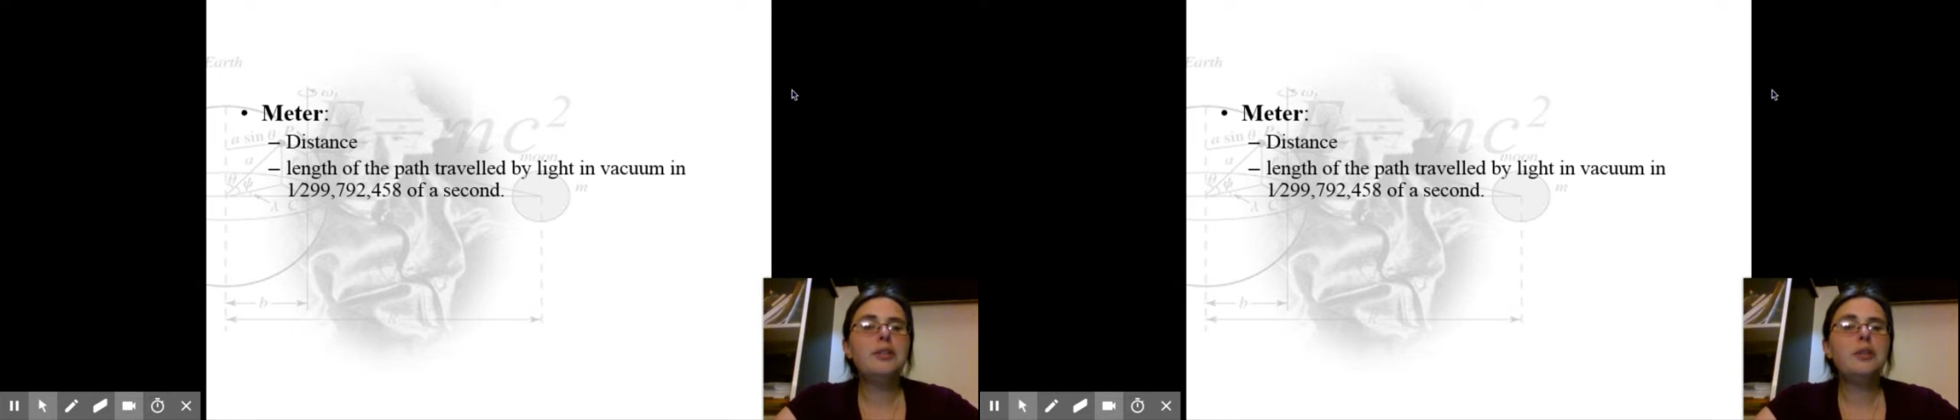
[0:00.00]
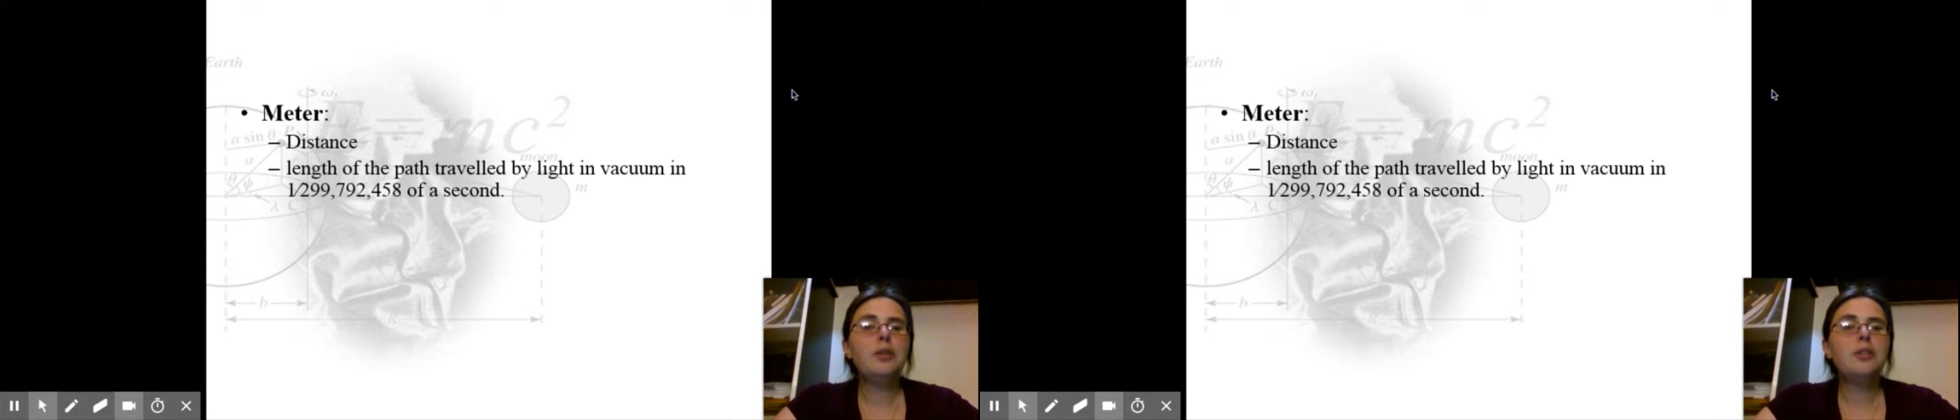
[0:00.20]

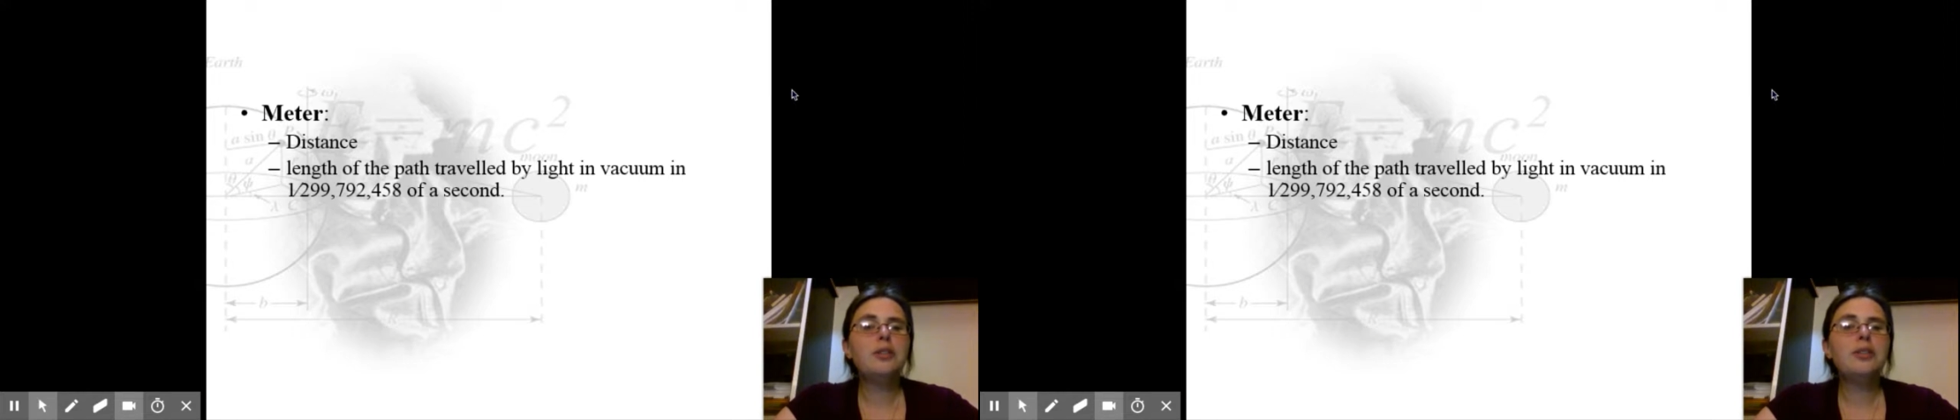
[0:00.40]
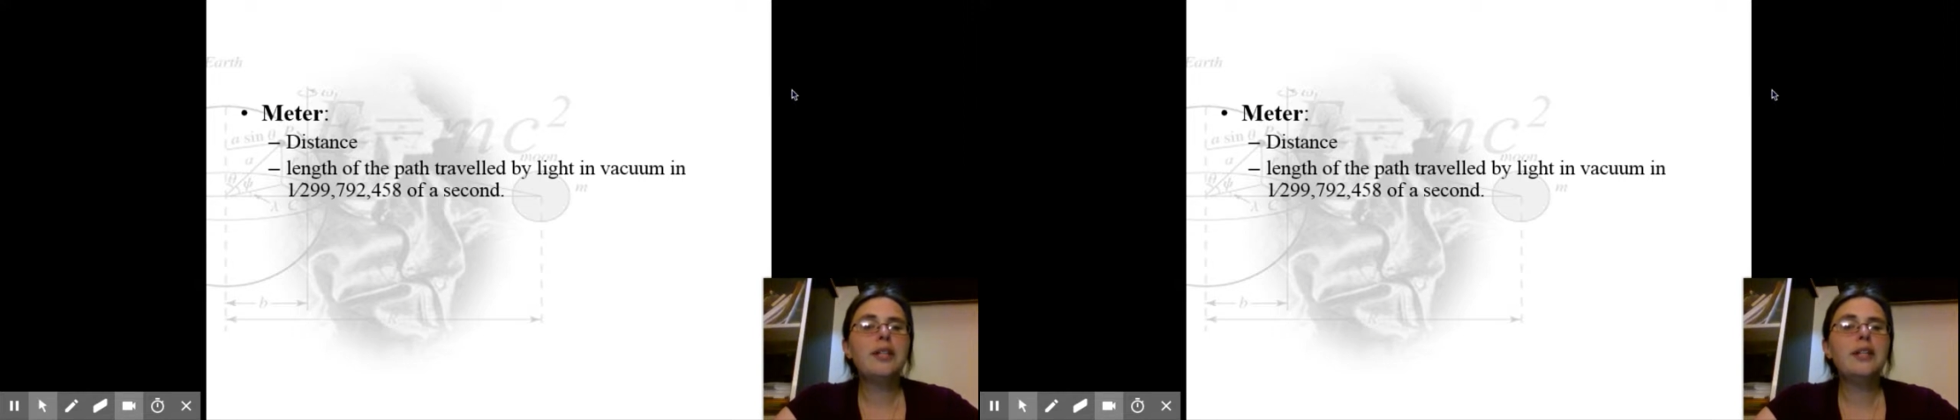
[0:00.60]

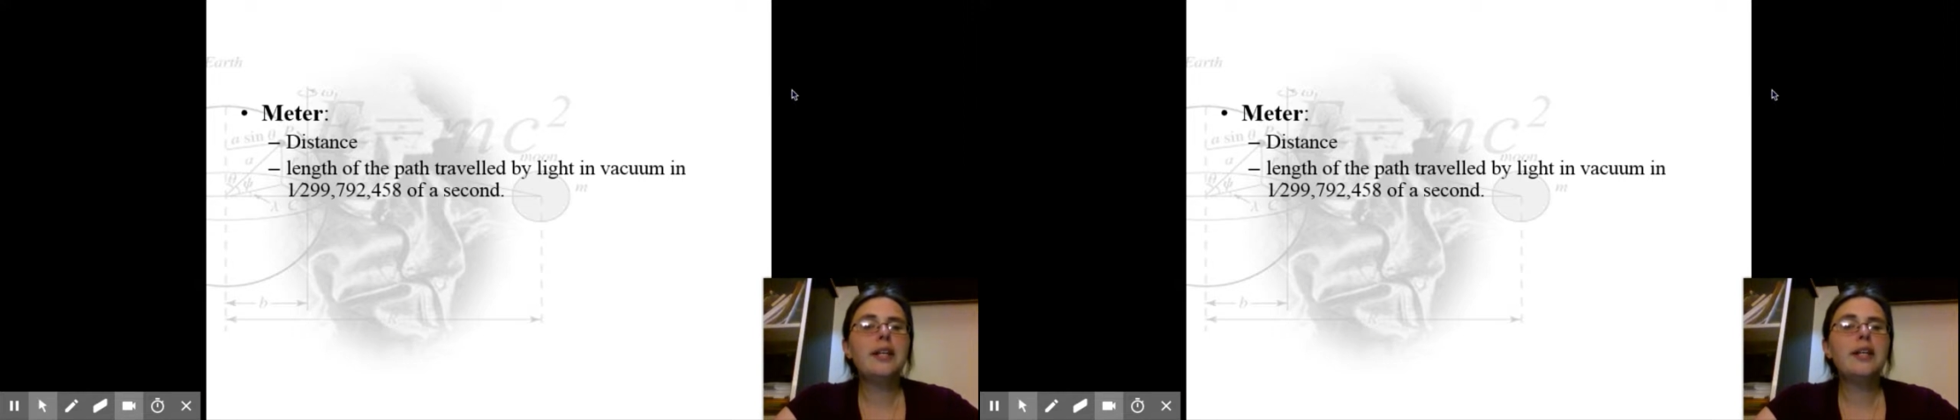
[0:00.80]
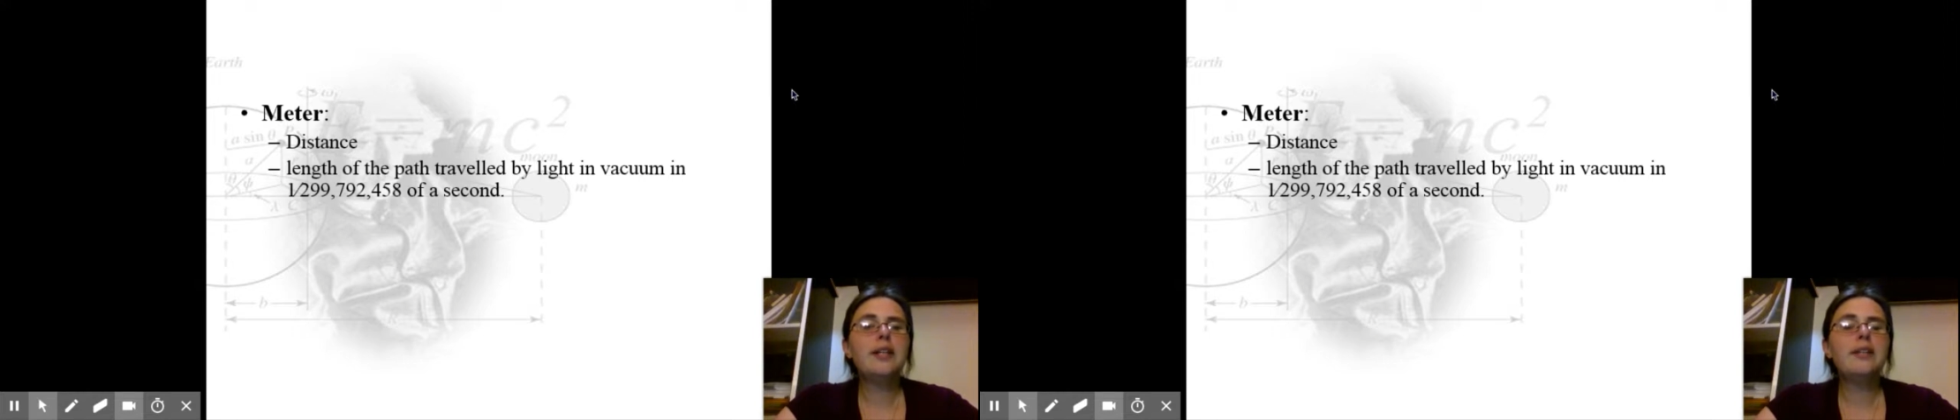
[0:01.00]

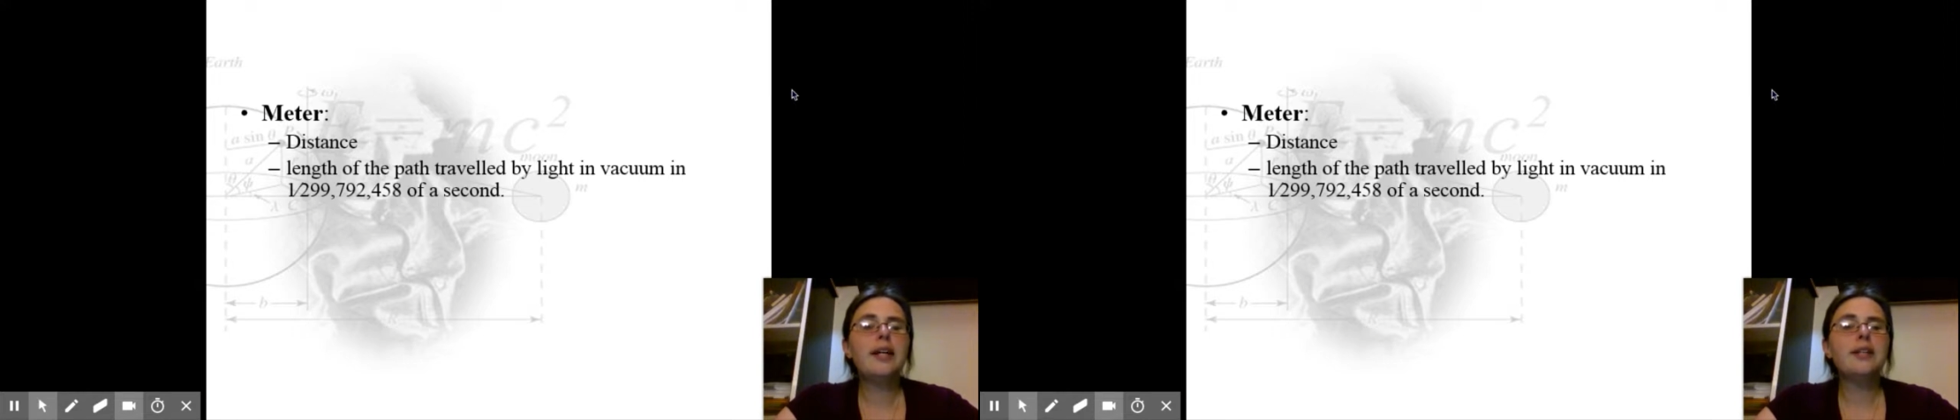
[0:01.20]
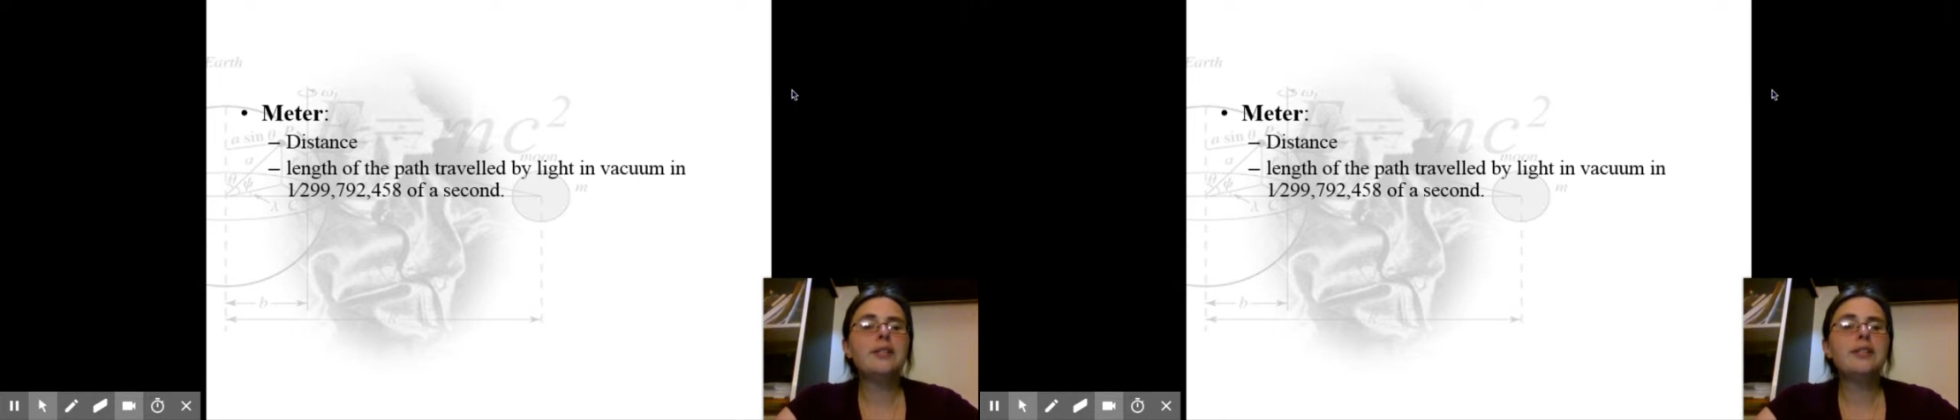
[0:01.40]

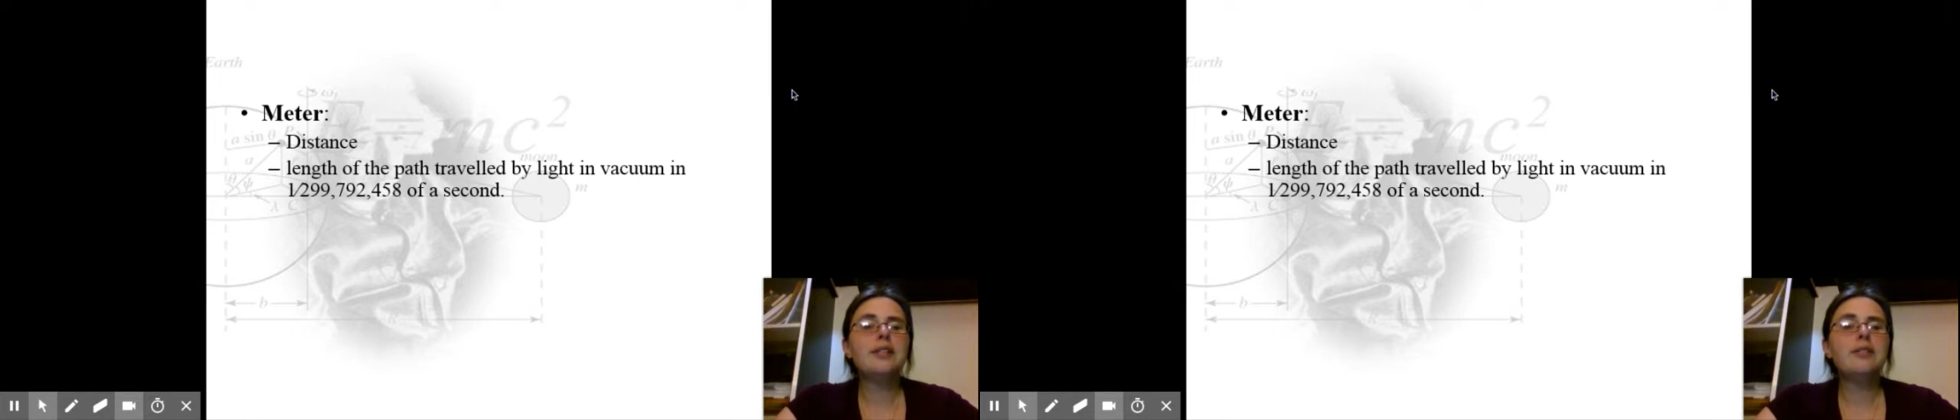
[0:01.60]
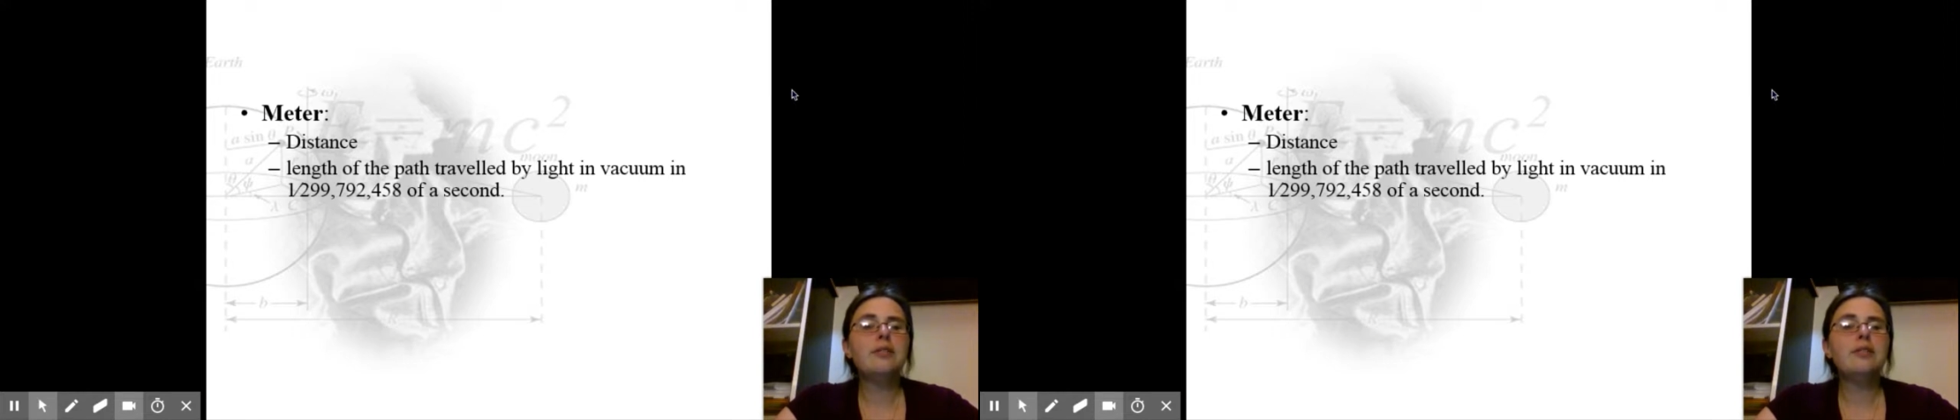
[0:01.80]

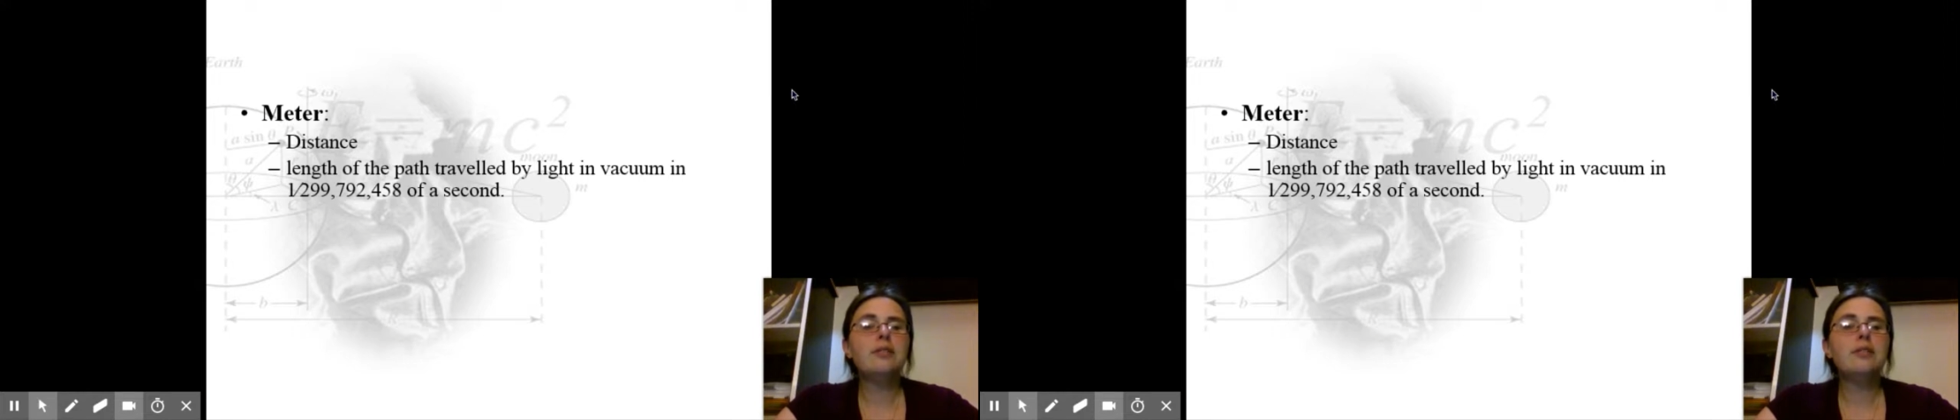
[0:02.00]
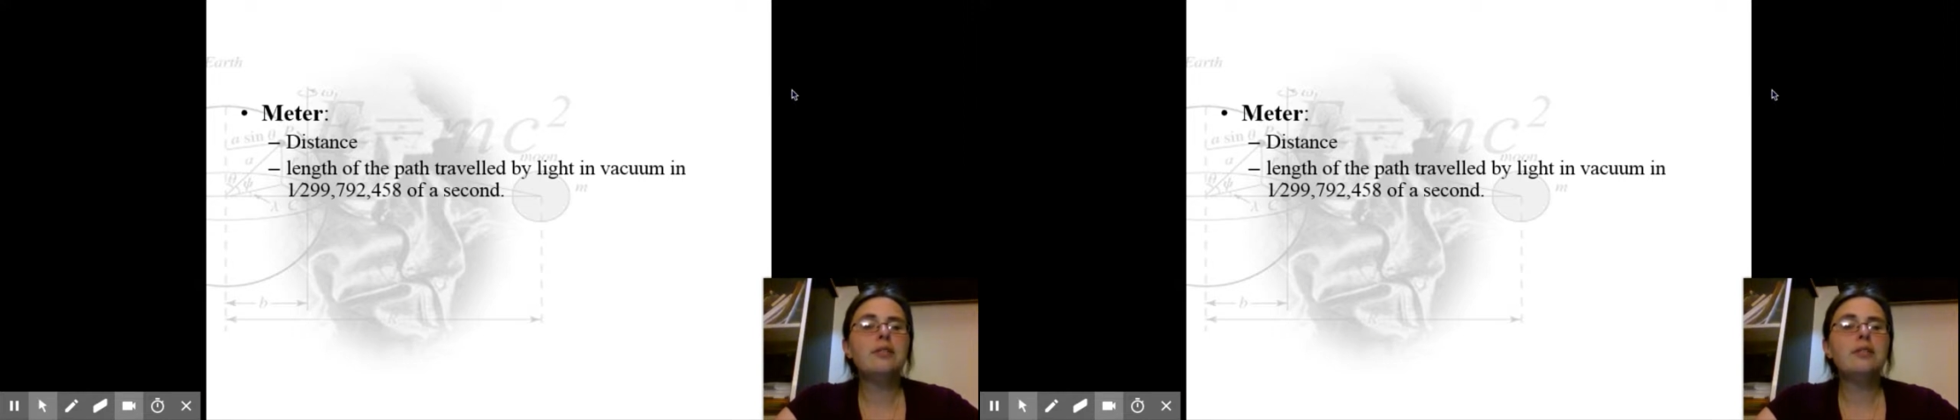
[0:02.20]
299,000